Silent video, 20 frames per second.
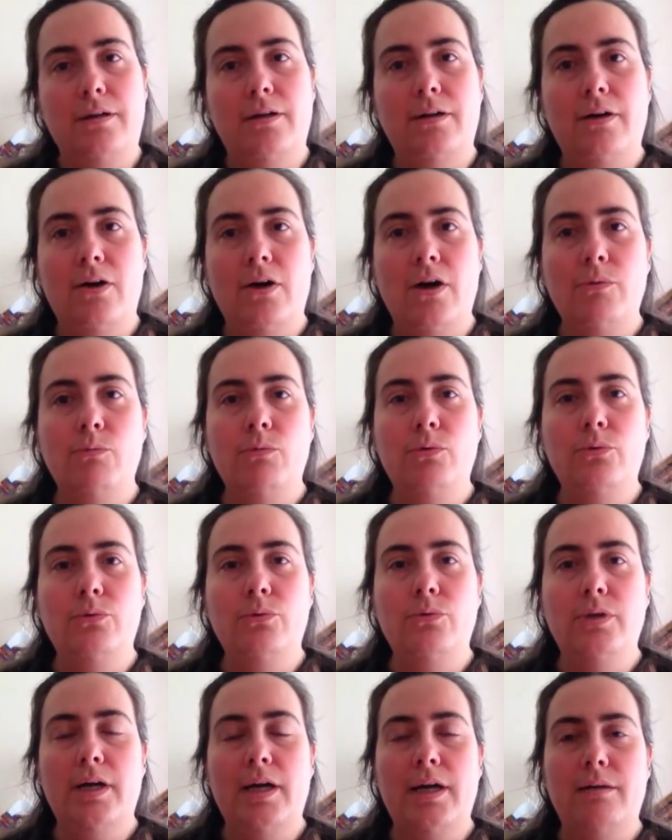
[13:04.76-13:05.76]
I will
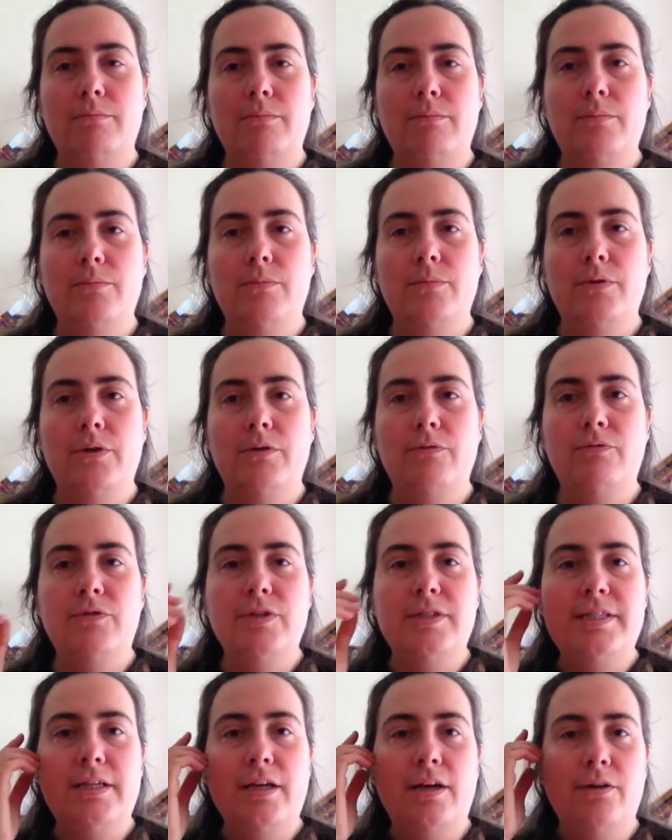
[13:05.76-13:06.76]

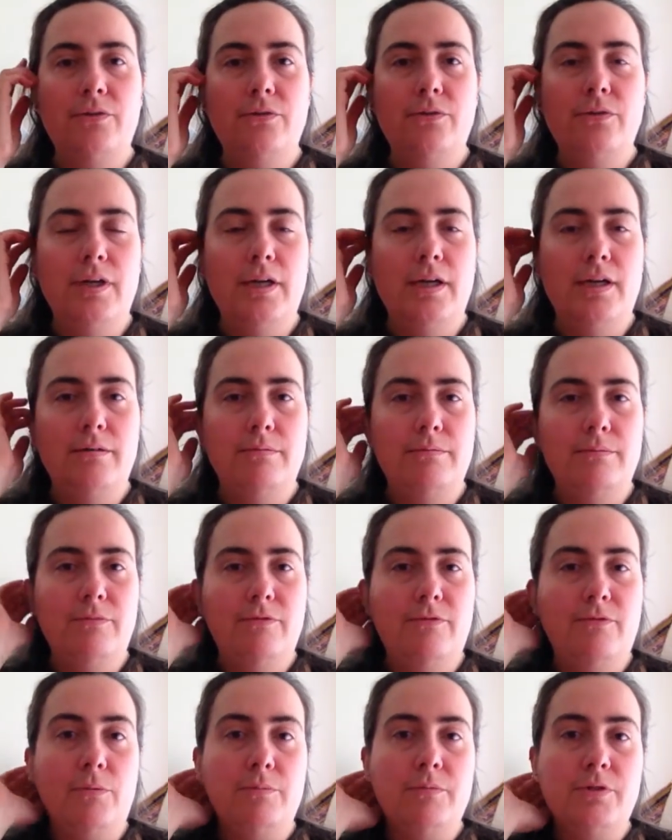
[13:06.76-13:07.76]
video
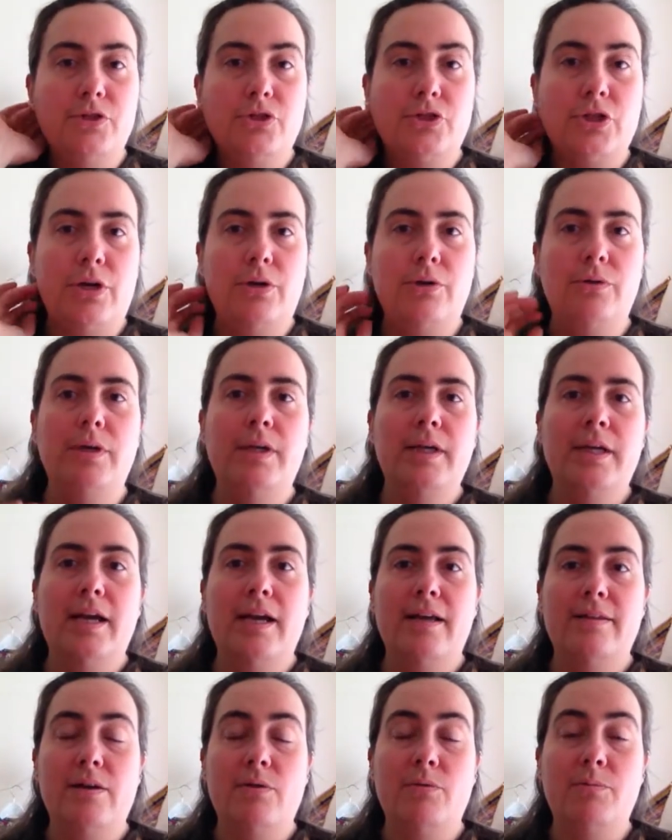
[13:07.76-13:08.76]
from the show,
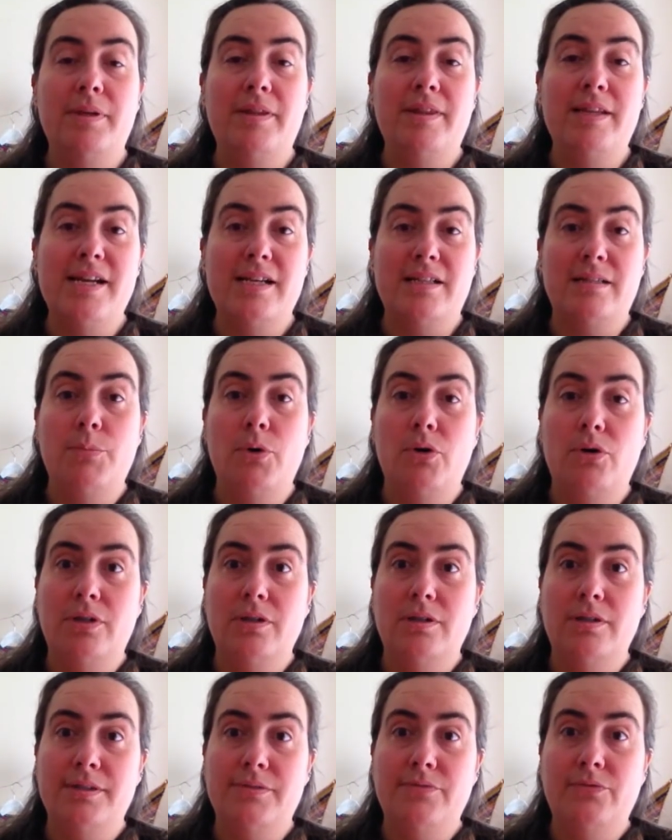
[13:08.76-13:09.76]
and that will be the next
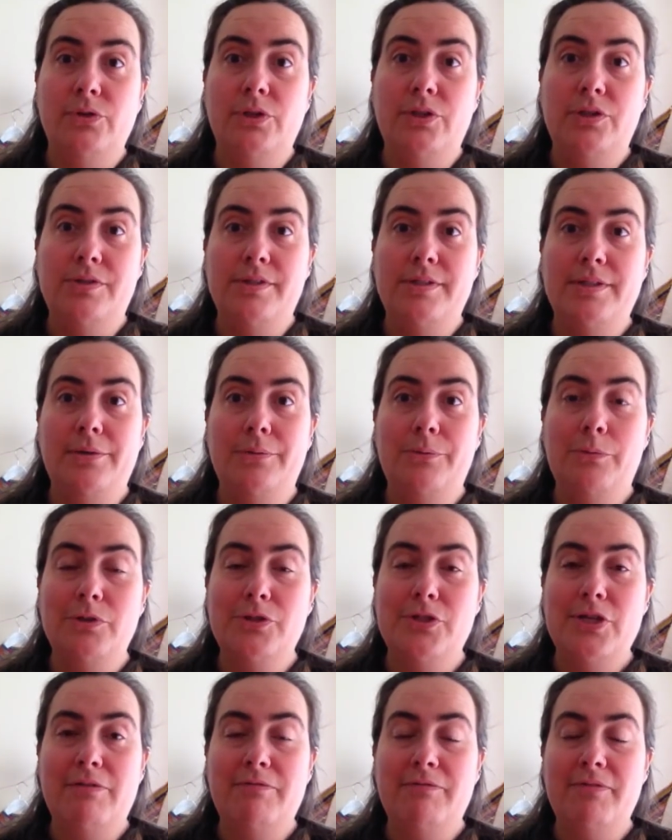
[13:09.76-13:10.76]
podcast for you, so watch
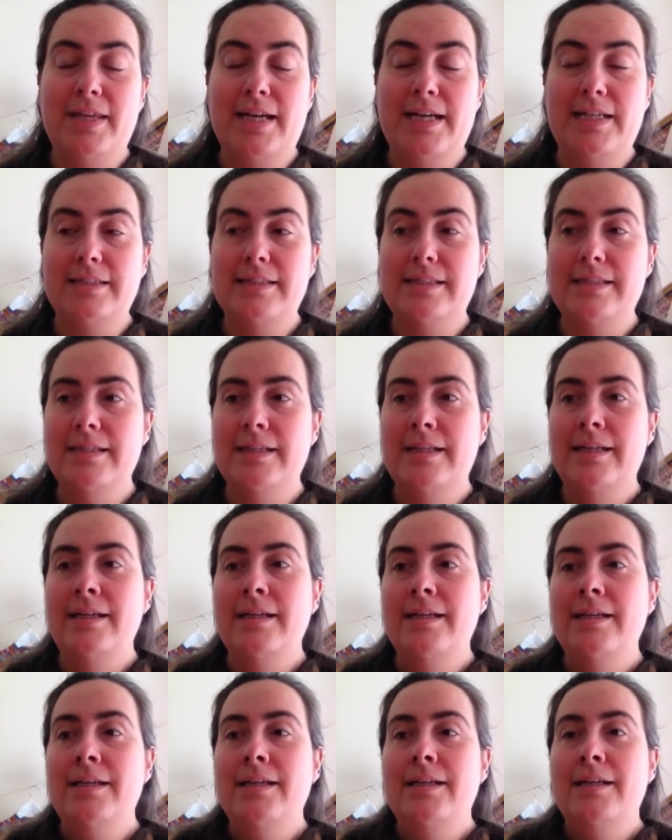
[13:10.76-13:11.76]
out for that.
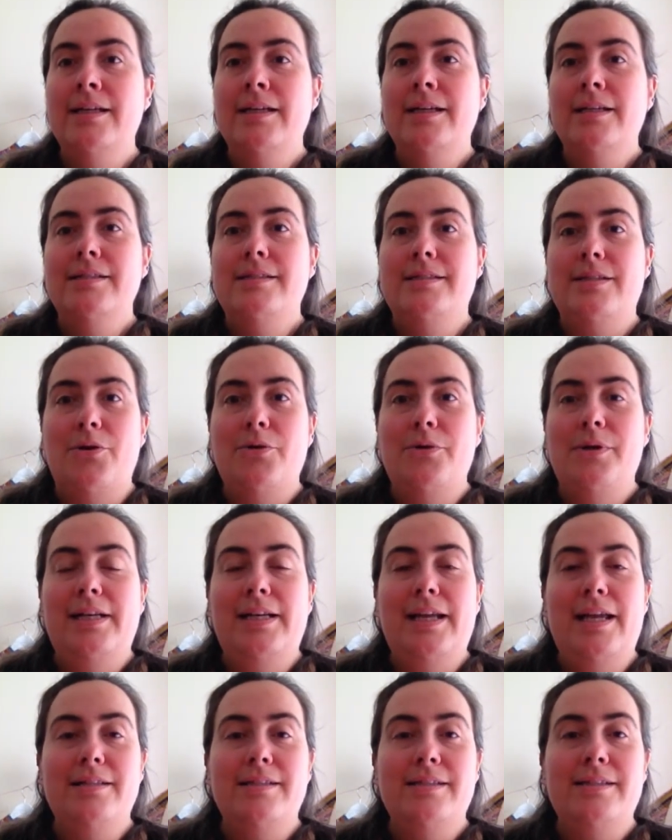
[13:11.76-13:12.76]
So
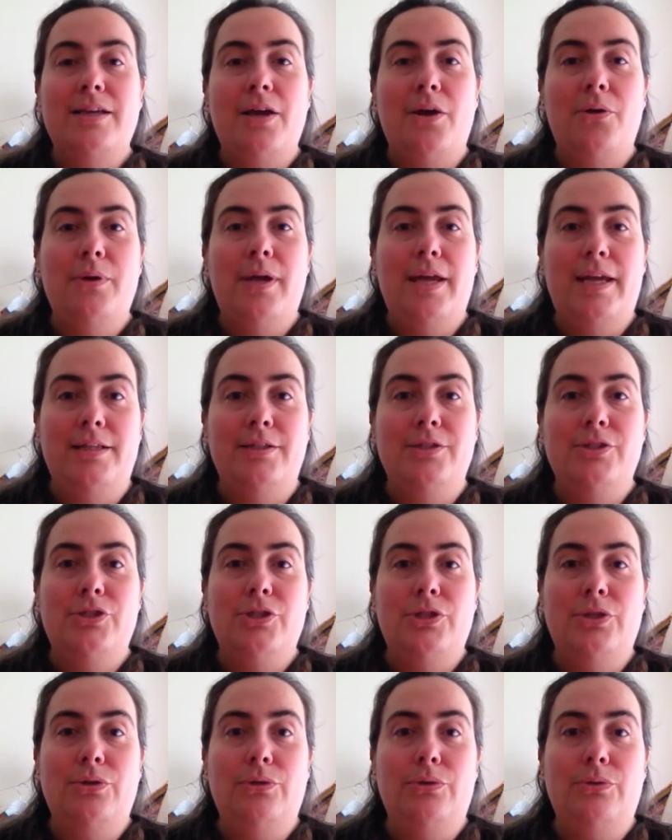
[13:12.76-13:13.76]
let's go
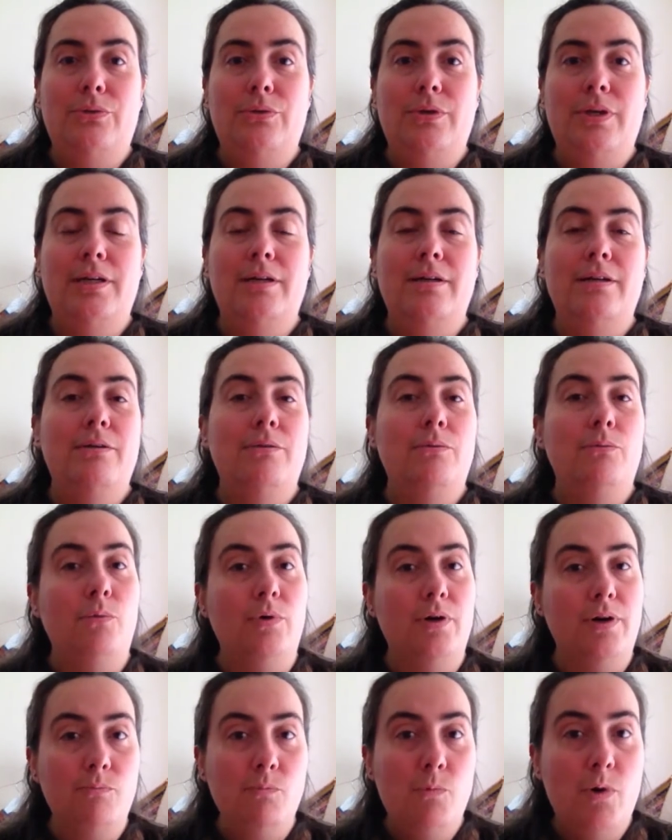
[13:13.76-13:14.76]
into what
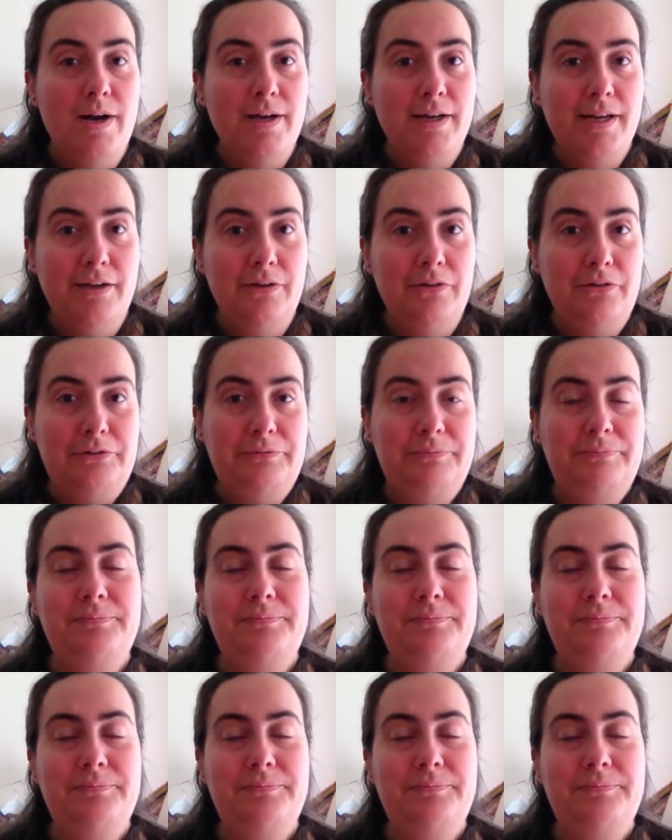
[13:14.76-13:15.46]
I'm working on.